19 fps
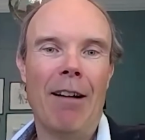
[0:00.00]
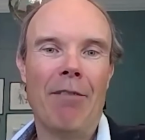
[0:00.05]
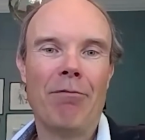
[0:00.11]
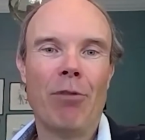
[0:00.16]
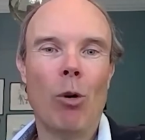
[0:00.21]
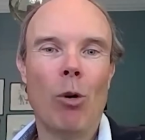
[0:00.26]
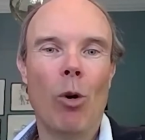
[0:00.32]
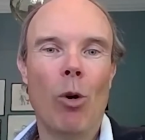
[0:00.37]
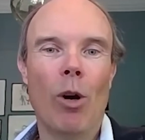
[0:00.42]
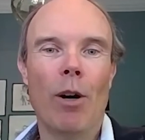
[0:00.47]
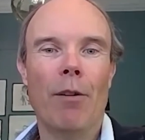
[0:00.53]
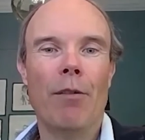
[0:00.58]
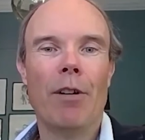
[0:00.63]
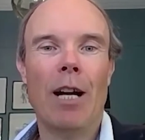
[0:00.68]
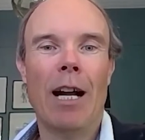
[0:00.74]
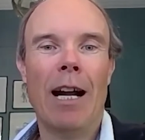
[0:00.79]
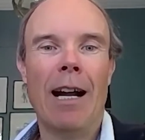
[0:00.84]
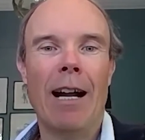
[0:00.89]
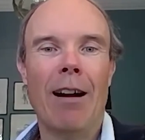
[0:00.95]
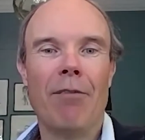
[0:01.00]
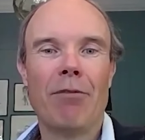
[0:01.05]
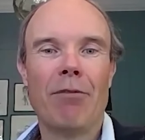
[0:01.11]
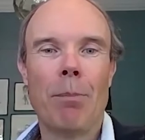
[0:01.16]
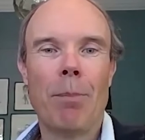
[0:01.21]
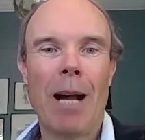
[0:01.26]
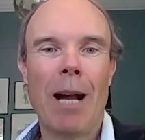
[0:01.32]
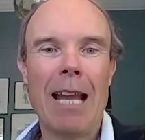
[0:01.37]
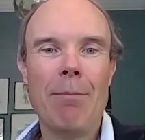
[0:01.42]
for
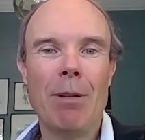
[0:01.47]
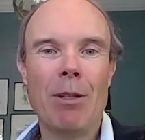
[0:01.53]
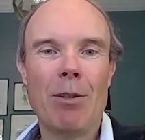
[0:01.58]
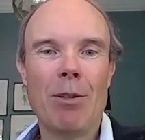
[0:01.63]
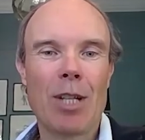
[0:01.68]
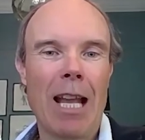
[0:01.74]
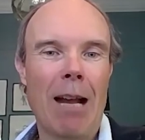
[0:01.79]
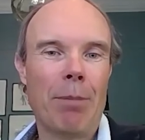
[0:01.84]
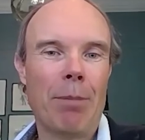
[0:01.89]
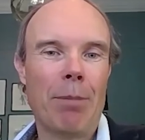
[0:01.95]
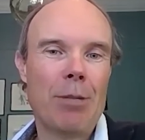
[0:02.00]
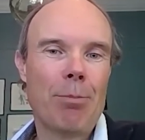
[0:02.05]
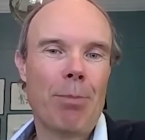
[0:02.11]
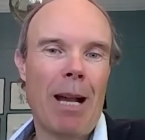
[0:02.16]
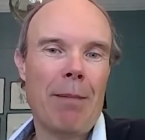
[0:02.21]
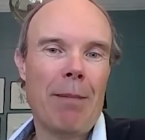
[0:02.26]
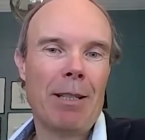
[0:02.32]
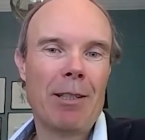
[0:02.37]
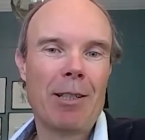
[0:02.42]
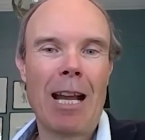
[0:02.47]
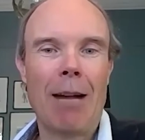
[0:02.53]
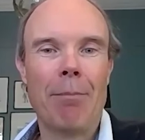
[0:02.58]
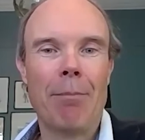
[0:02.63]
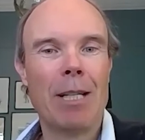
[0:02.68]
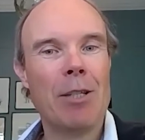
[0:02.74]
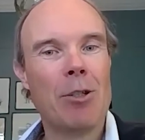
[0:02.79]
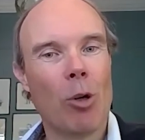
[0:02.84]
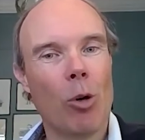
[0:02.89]
payments companies. Payment
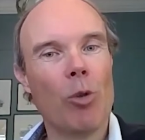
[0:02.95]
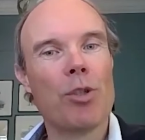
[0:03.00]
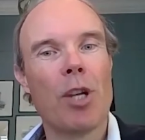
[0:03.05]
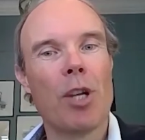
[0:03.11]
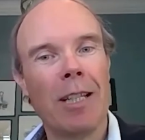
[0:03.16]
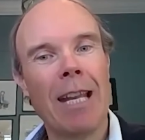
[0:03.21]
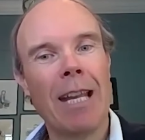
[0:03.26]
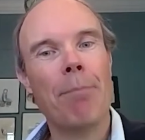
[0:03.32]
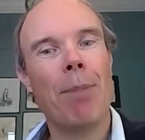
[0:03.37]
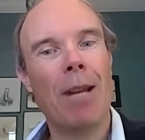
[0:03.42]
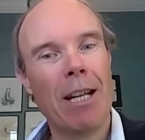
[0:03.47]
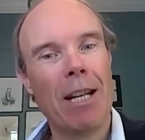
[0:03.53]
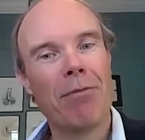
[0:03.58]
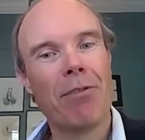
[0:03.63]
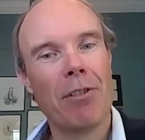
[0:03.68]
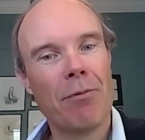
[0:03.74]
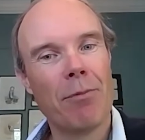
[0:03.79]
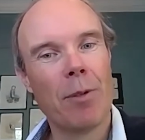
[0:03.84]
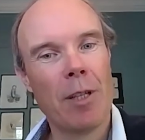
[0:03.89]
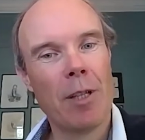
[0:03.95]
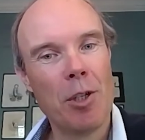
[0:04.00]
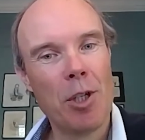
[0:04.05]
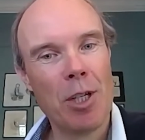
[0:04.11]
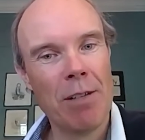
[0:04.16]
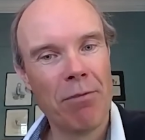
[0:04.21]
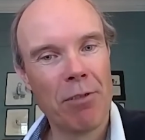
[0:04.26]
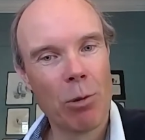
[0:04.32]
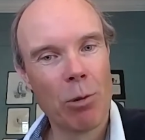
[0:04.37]
companies also get benefit for the
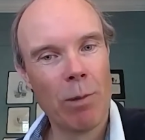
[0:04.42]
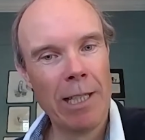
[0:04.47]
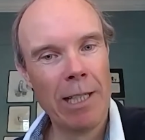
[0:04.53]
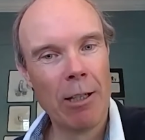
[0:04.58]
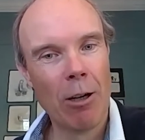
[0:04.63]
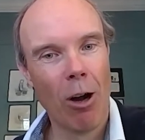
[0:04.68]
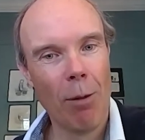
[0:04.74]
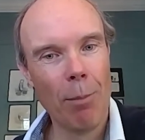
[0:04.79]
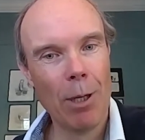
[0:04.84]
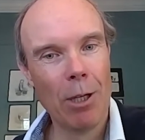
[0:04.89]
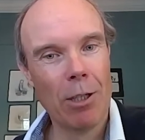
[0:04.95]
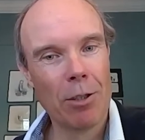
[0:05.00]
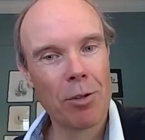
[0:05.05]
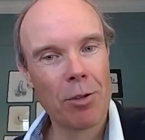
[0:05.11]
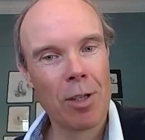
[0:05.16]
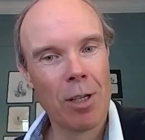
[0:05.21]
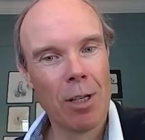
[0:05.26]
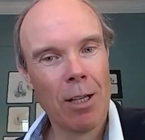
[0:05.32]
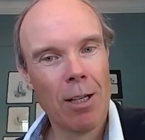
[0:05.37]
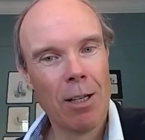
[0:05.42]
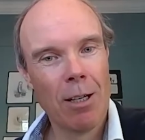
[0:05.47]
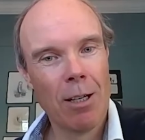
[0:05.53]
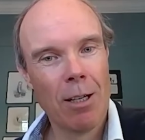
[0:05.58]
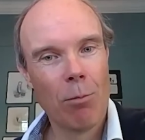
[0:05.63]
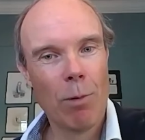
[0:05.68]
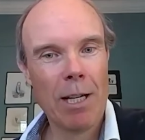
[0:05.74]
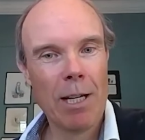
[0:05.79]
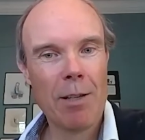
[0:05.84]
shift to e-commerce.
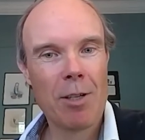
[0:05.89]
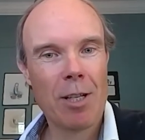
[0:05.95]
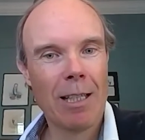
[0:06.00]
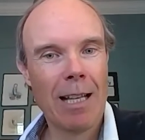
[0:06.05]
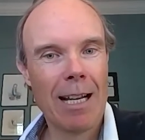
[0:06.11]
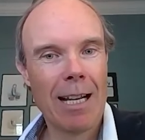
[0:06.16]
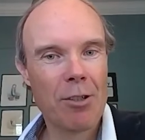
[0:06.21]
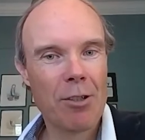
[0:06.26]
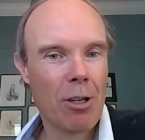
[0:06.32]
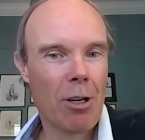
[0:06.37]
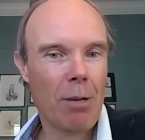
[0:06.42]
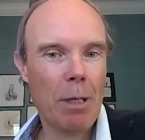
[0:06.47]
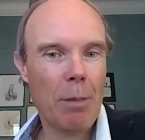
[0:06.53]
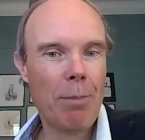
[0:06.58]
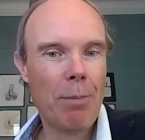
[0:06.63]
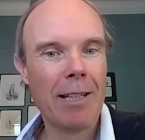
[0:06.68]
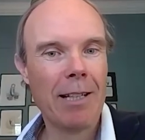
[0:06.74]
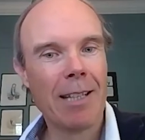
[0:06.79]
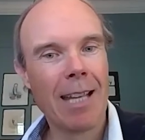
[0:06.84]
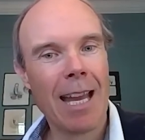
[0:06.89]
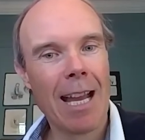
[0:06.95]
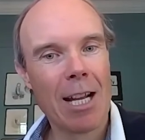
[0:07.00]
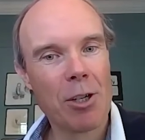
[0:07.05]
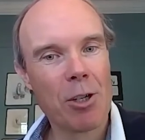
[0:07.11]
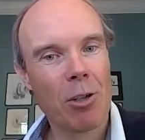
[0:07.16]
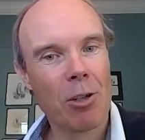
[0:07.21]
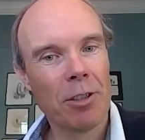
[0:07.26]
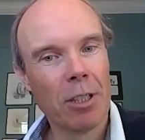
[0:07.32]
When is the last time you paid
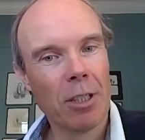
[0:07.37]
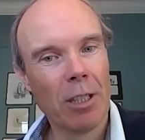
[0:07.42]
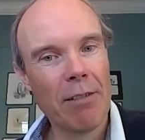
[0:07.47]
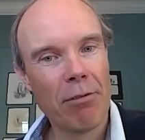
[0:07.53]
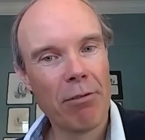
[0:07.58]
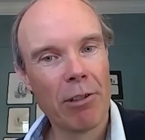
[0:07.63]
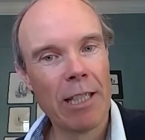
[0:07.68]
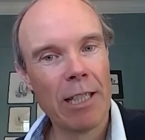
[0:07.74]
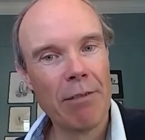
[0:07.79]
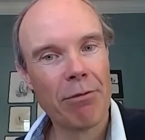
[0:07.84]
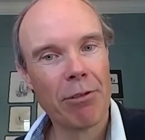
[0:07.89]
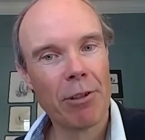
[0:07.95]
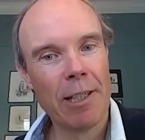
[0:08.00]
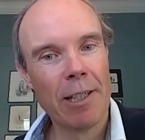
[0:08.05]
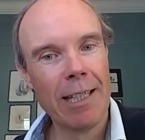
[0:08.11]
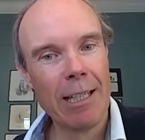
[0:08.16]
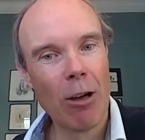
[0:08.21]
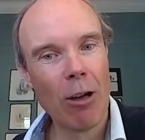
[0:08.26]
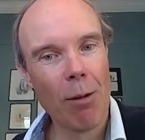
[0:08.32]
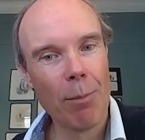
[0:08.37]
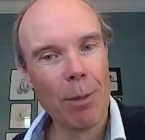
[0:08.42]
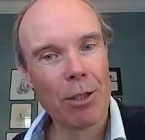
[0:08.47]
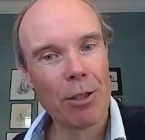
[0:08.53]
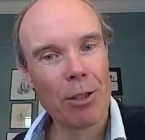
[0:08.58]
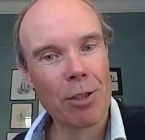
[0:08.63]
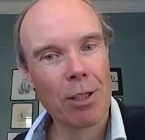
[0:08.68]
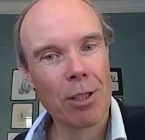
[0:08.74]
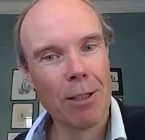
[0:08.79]
cash on delivery for an
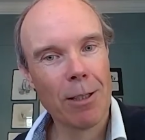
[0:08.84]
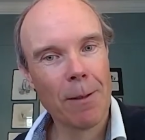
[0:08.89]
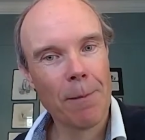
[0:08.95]
e-commerce